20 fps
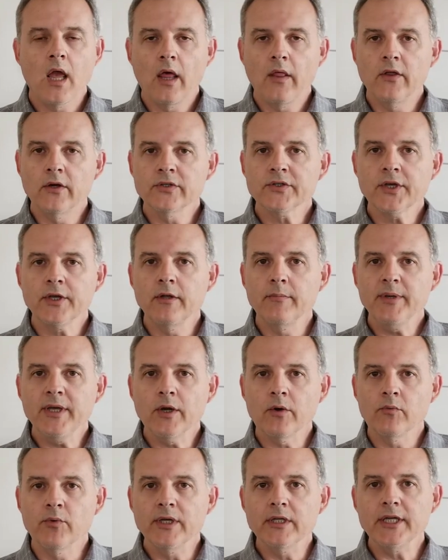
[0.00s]
There's going to be
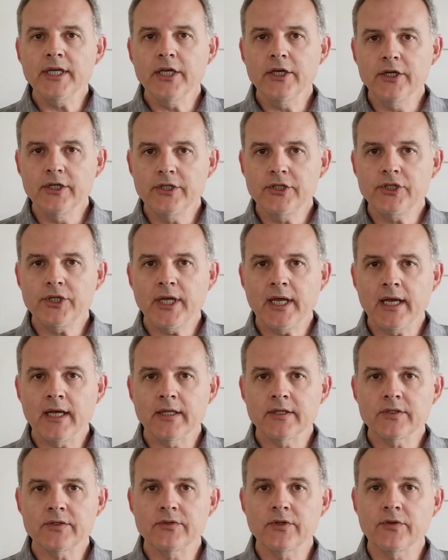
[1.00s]
a really good
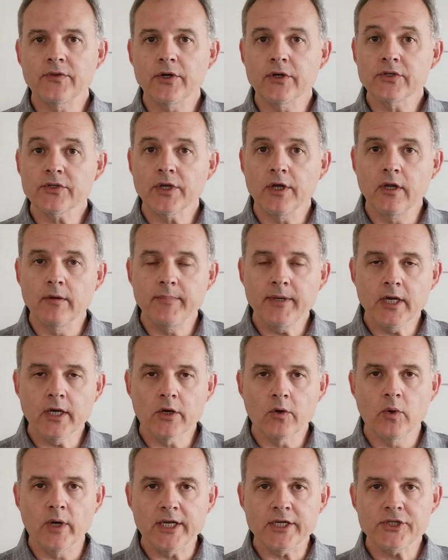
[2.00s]
chance that there's going to be a
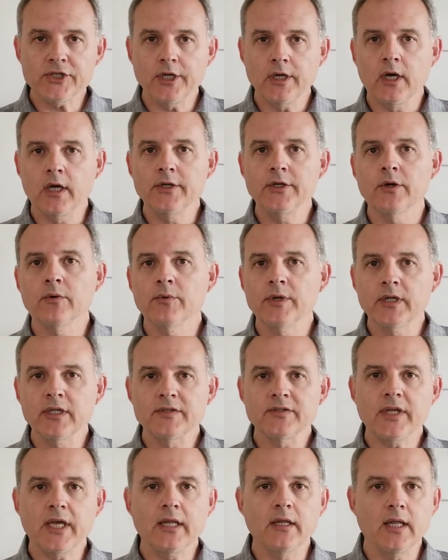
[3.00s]
question on your real
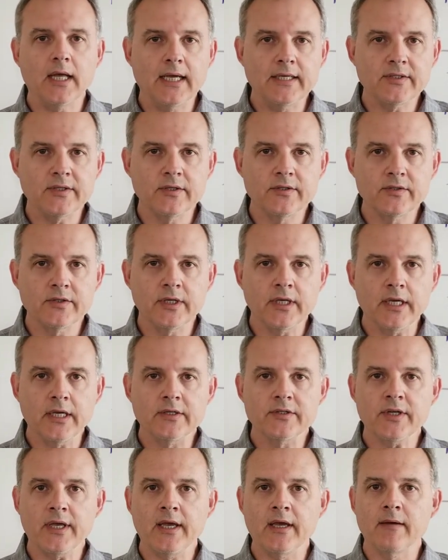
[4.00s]
estate licensing
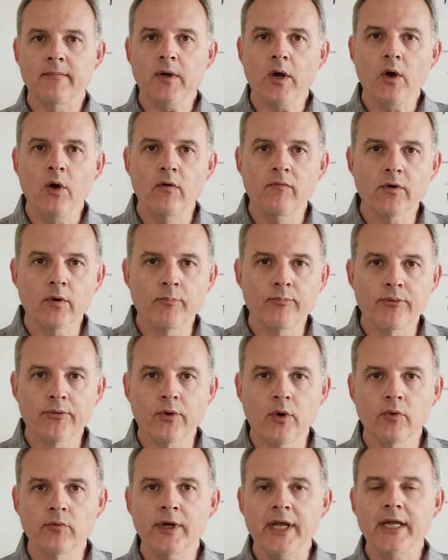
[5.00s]
exam over
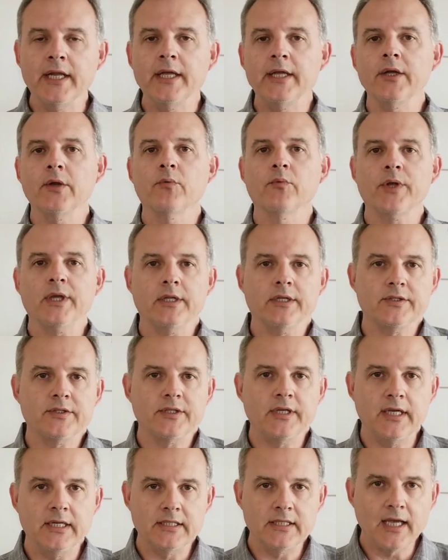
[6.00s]
prorating real
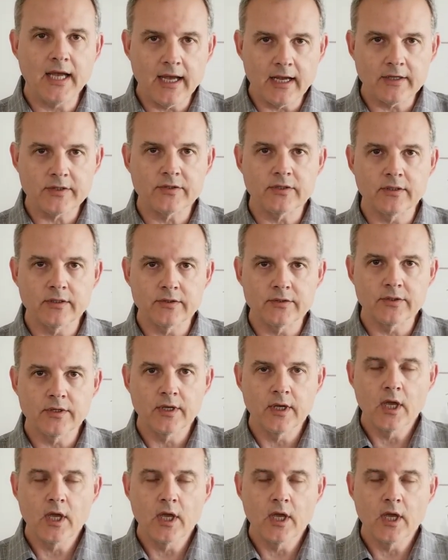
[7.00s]
estate taxes.